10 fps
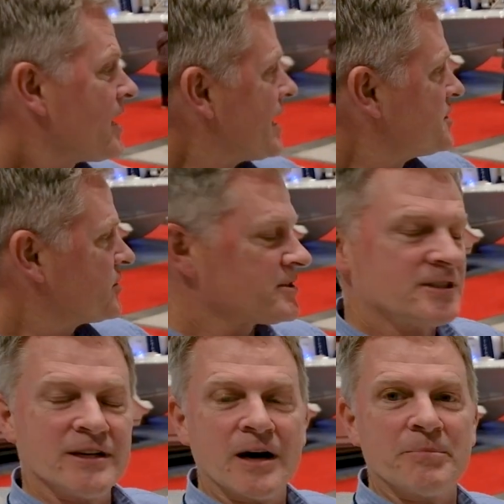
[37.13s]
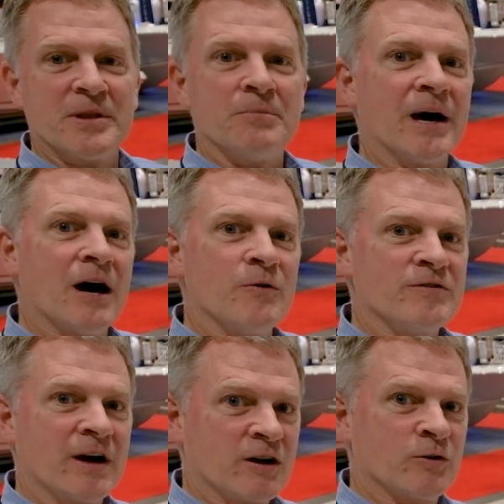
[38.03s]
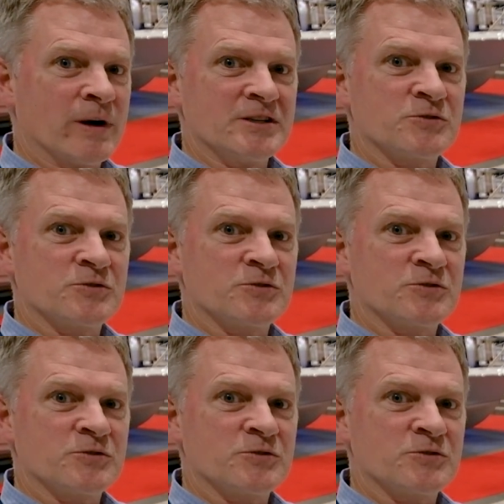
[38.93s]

As you can see up in the bow, we've got a great